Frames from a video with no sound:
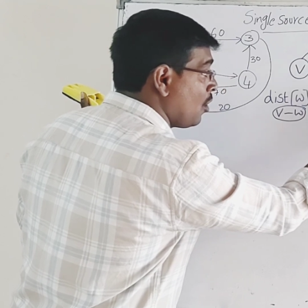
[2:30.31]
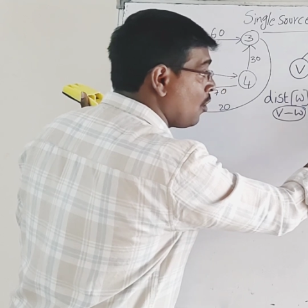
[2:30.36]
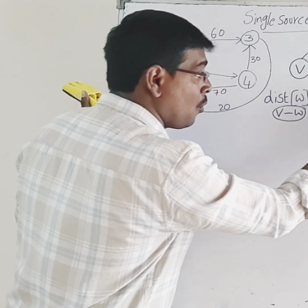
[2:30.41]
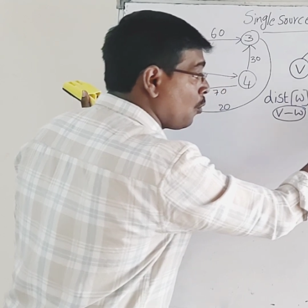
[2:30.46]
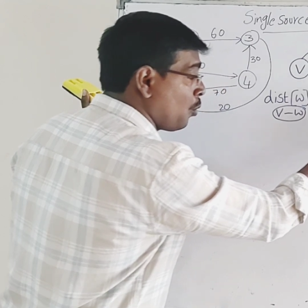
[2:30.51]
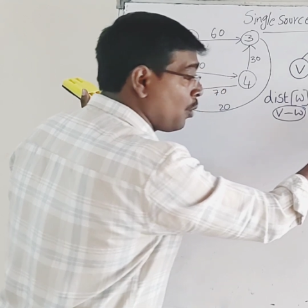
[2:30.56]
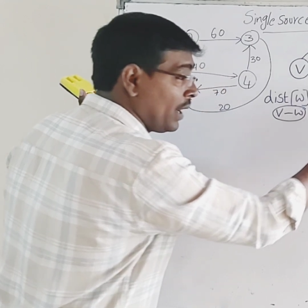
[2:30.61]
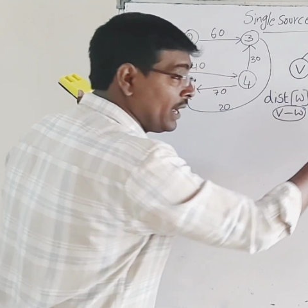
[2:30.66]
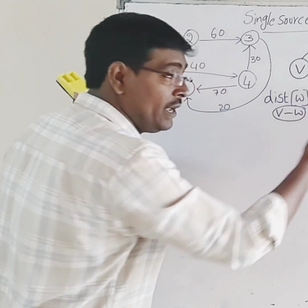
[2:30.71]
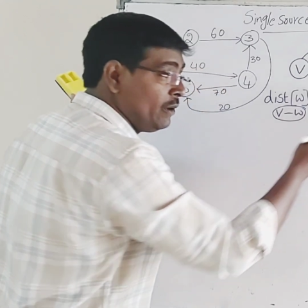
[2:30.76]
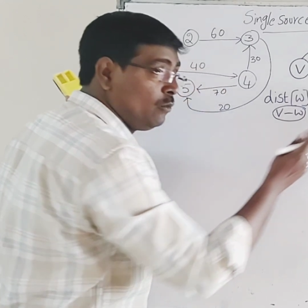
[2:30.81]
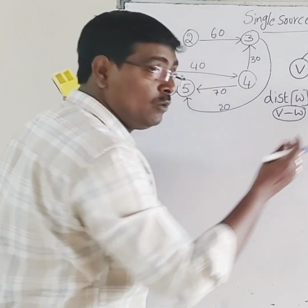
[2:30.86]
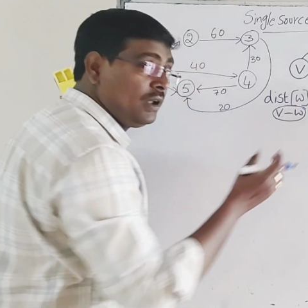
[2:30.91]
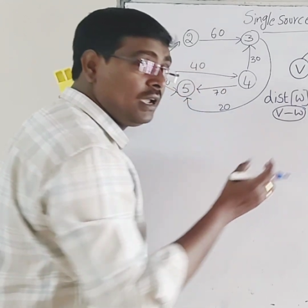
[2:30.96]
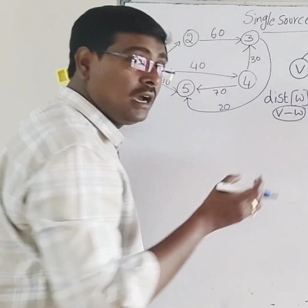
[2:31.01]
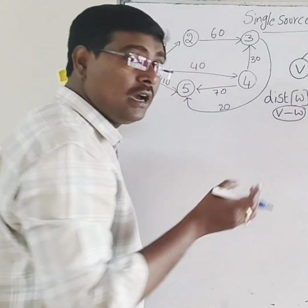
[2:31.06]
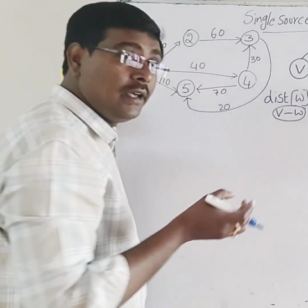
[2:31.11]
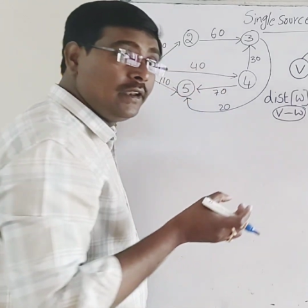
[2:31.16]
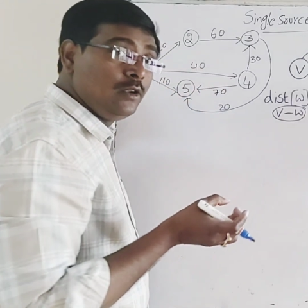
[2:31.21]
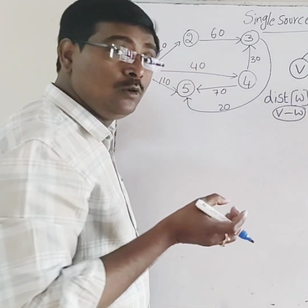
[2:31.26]
Why we
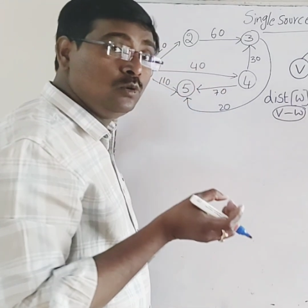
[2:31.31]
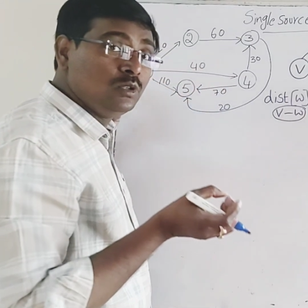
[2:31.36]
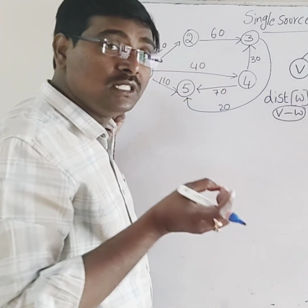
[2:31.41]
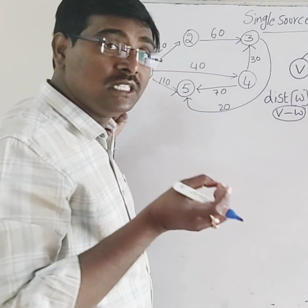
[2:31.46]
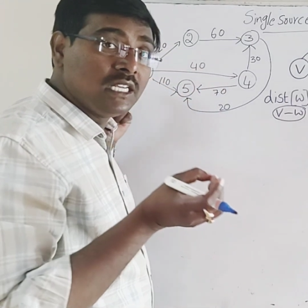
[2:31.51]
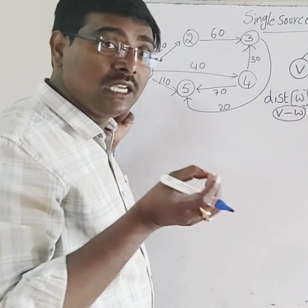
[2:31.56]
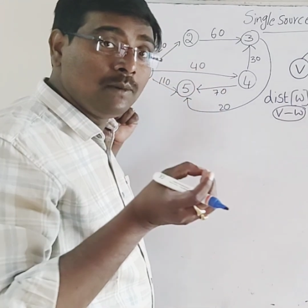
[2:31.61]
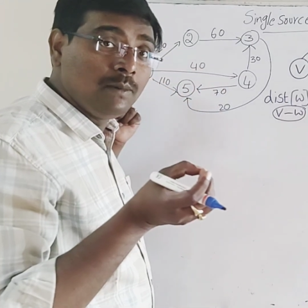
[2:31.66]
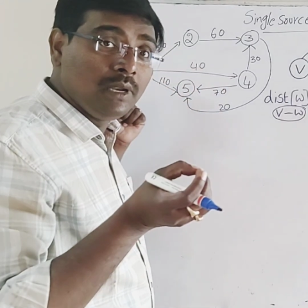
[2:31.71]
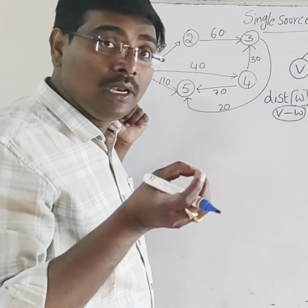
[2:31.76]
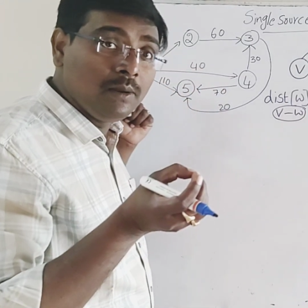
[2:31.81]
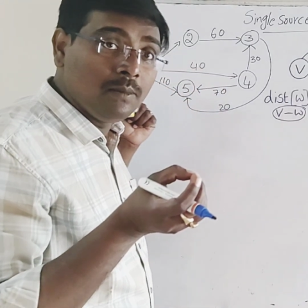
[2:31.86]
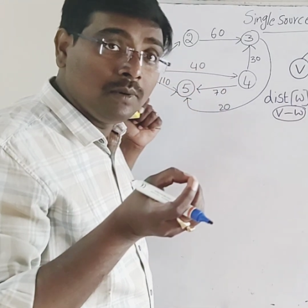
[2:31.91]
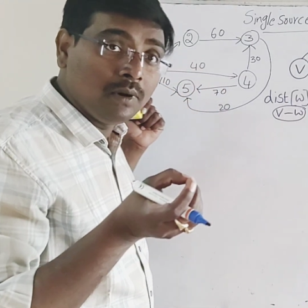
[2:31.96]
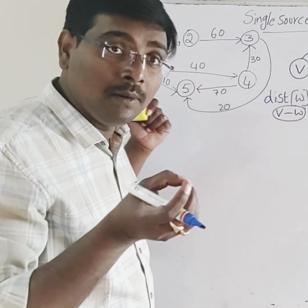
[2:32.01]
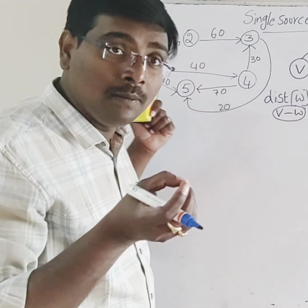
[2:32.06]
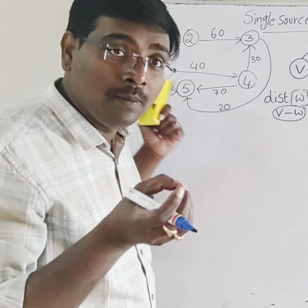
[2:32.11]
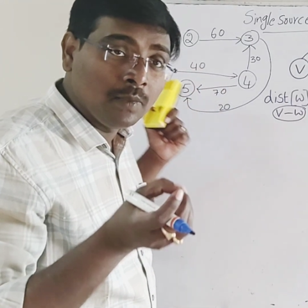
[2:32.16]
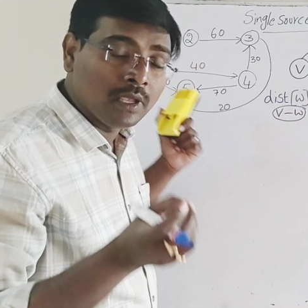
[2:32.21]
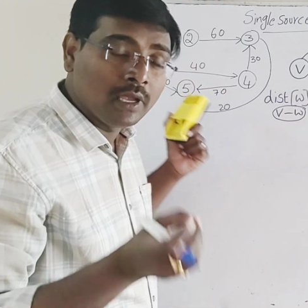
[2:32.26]
are using
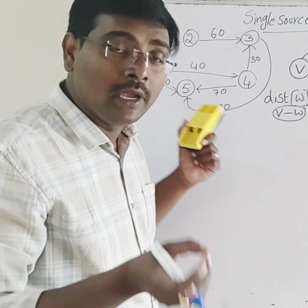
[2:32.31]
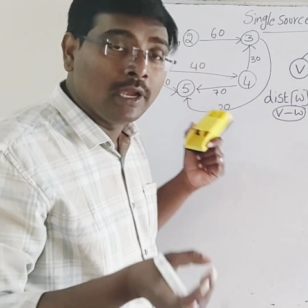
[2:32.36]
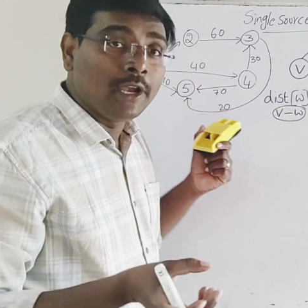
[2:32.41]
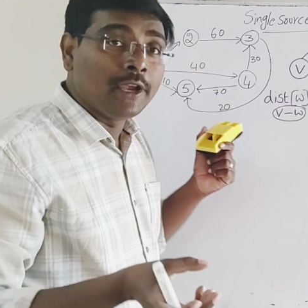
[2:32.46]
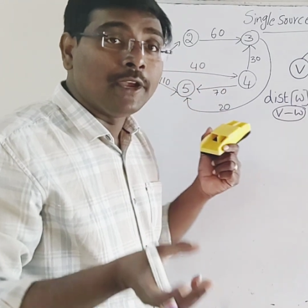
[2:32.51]
minimum?